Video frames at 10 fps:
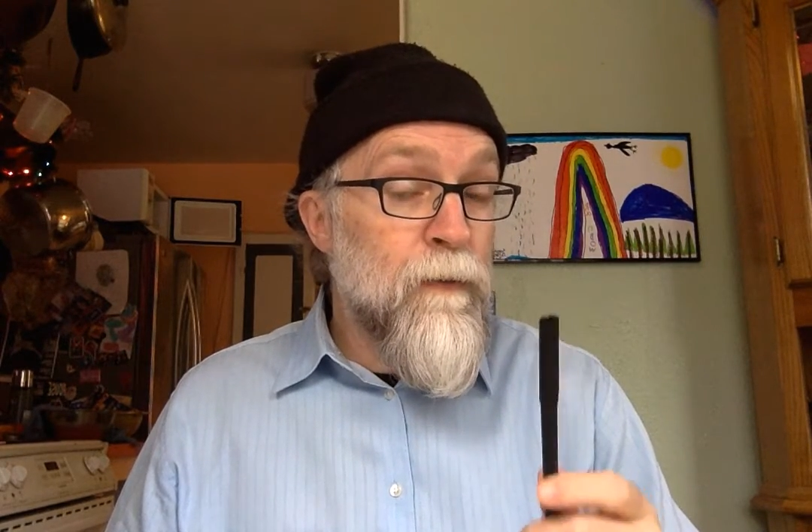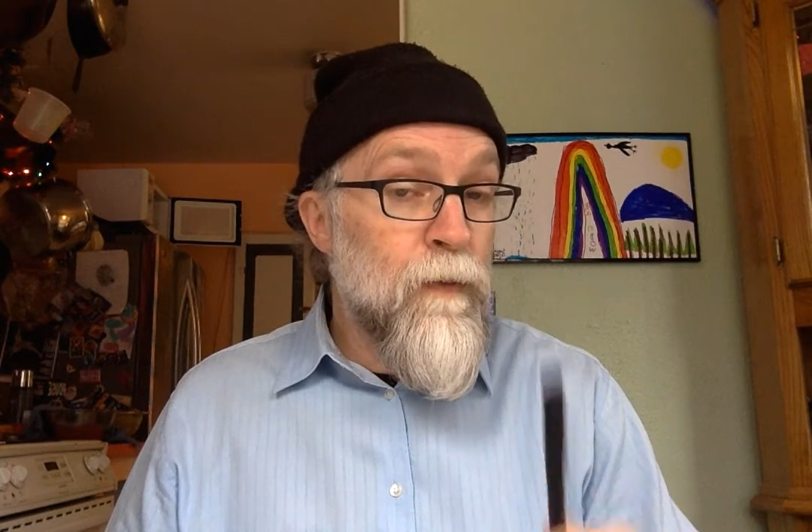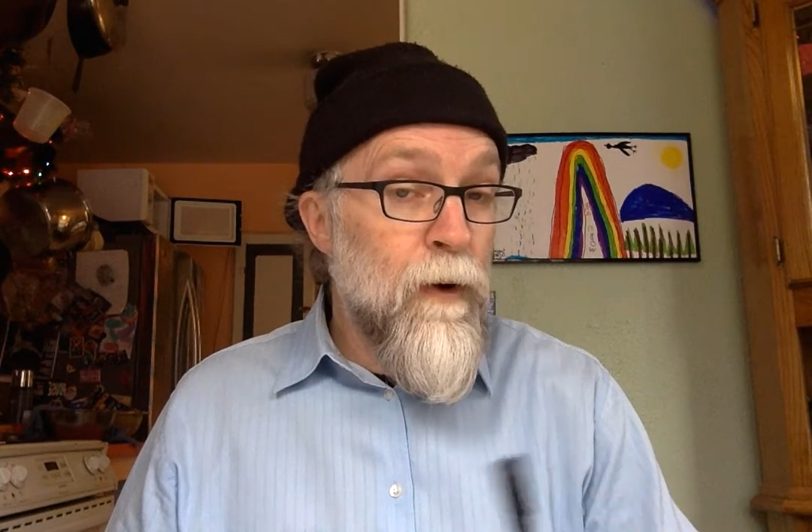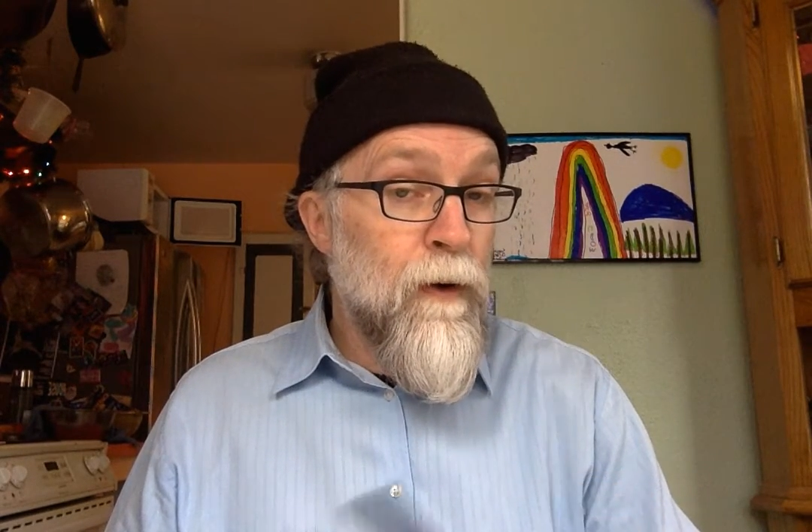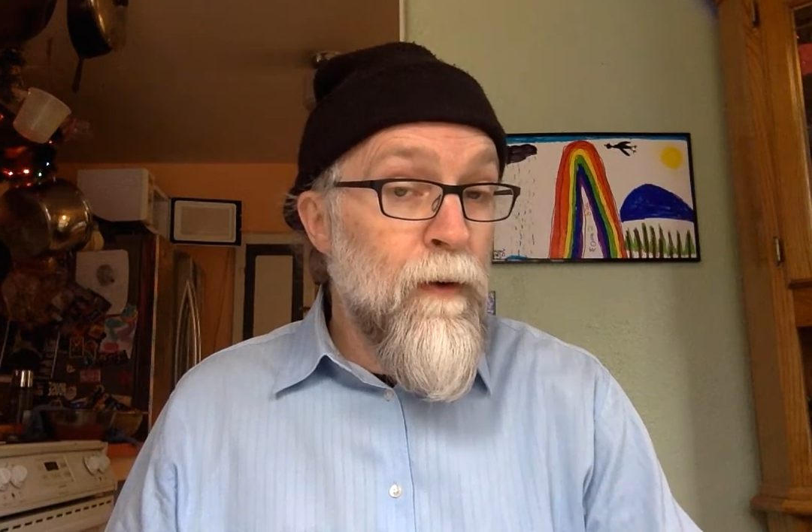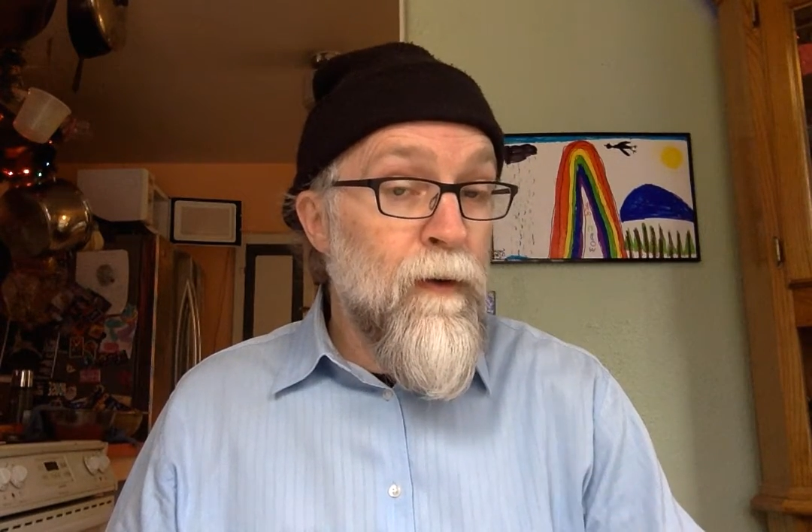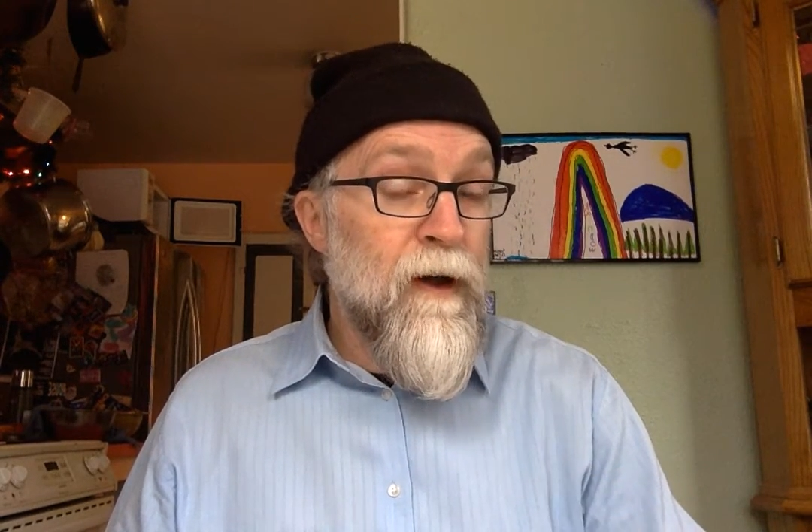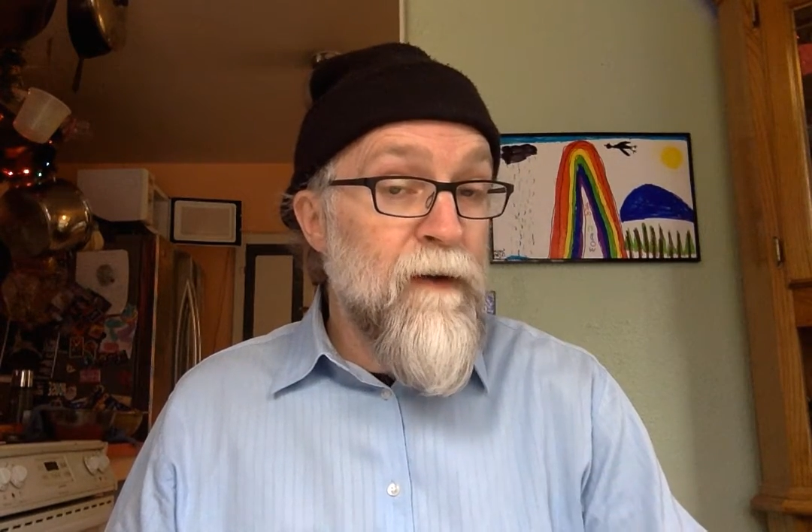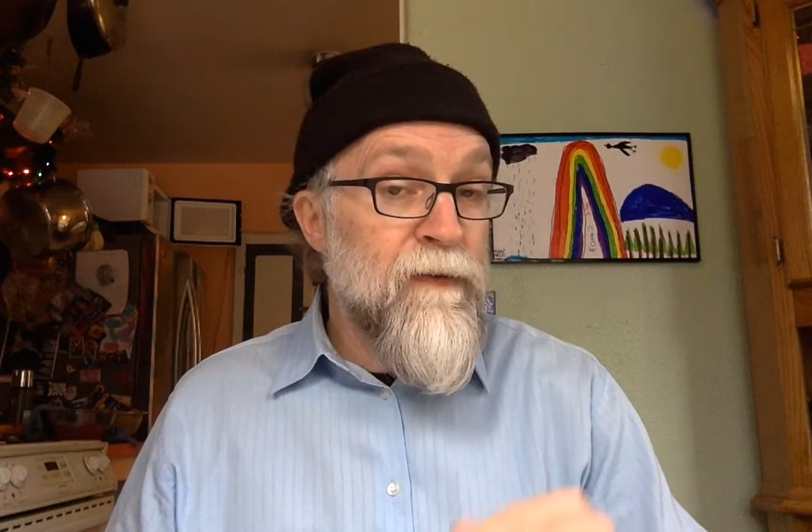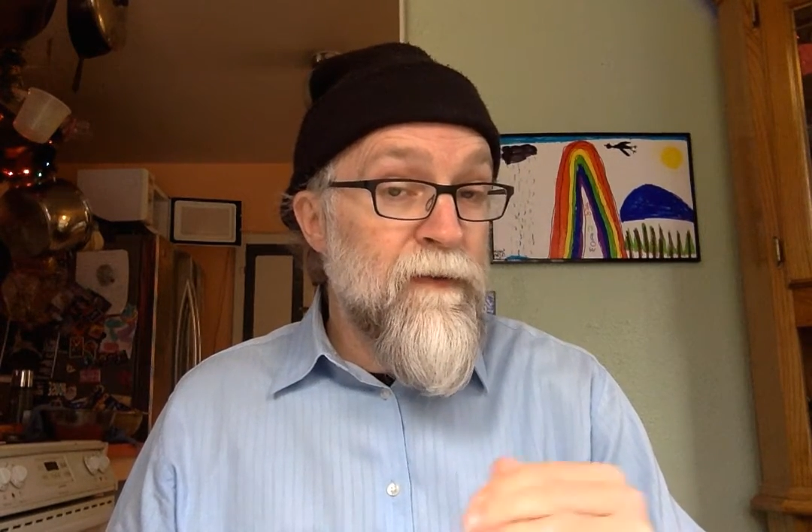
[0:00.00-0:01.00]

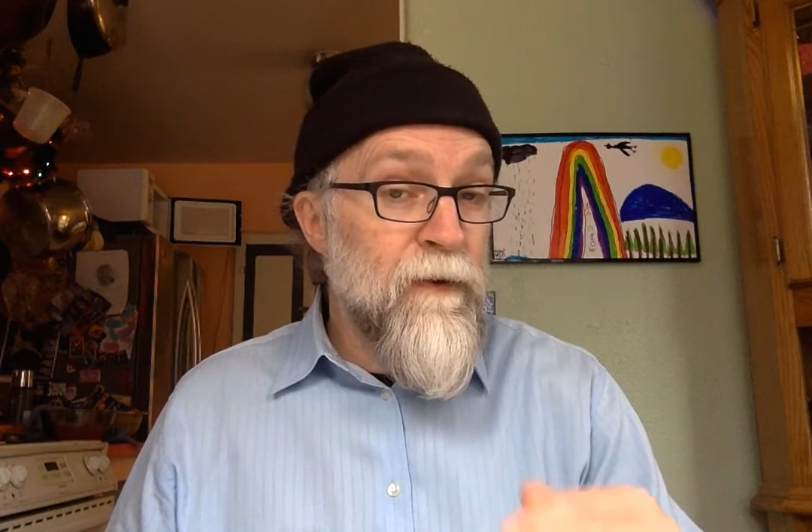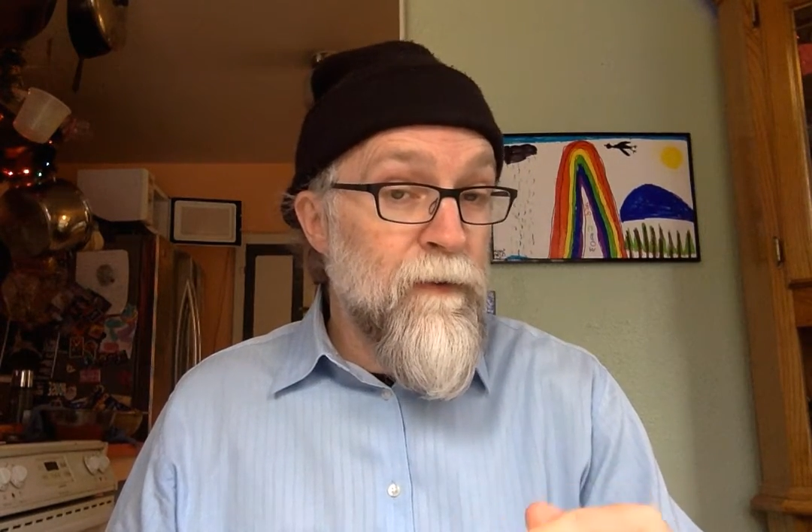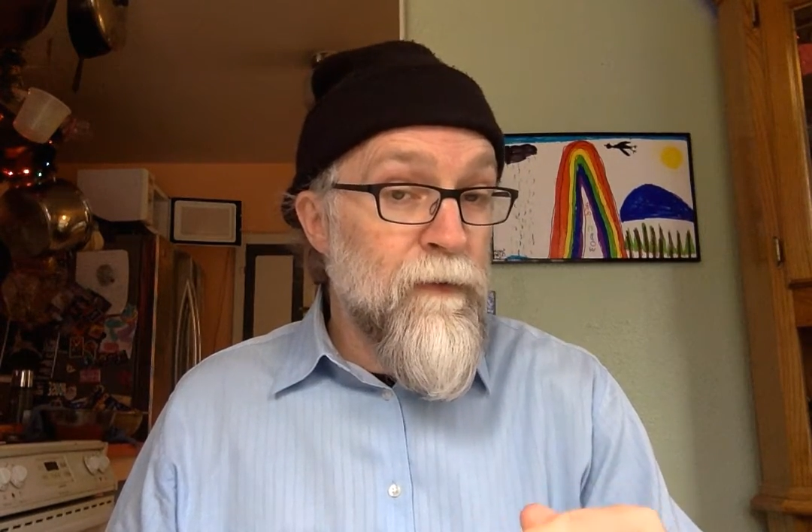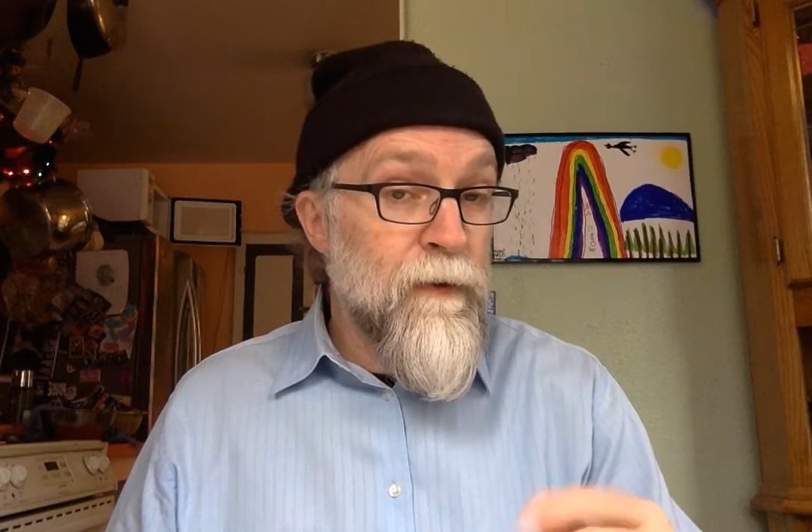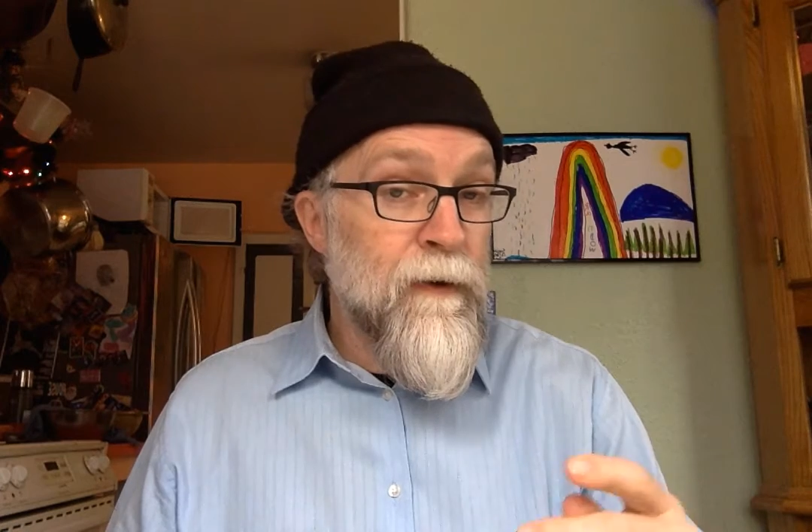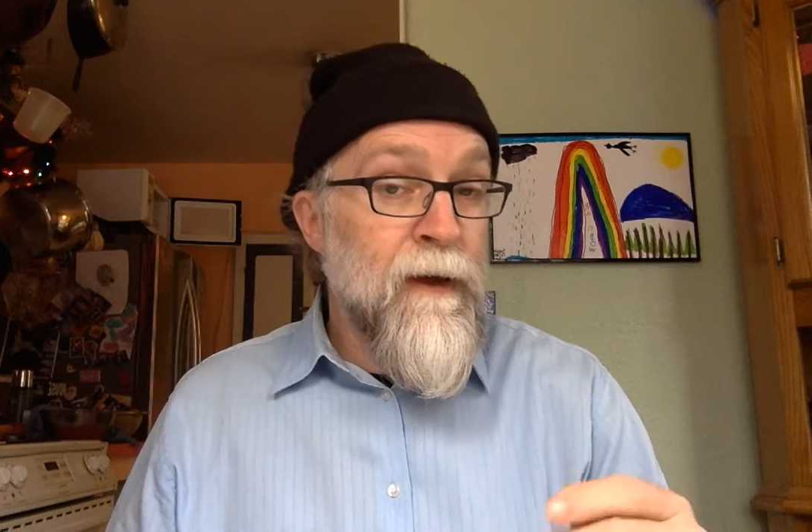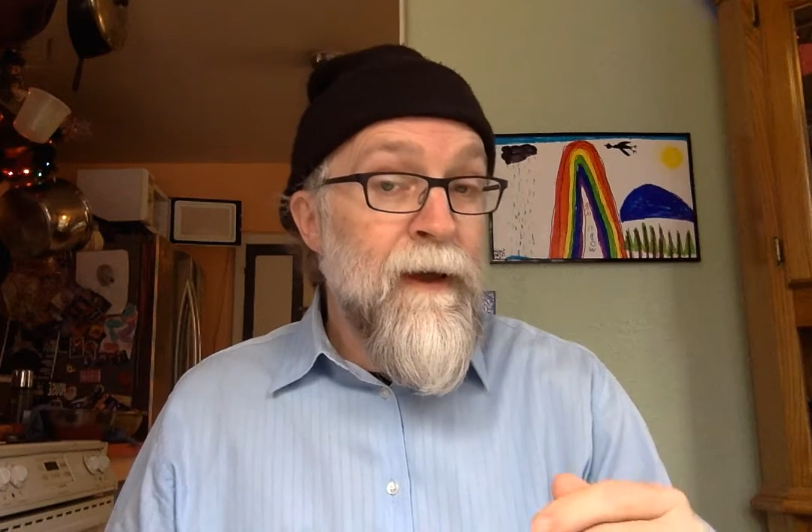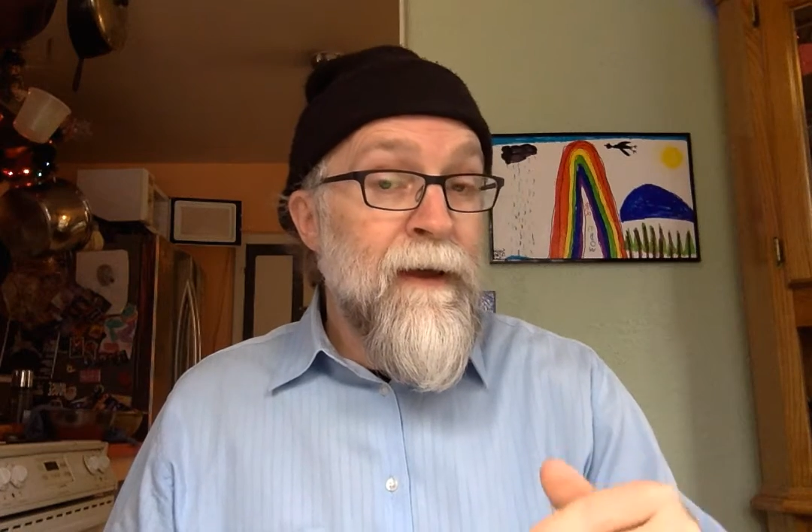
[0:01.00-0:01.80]
role of silver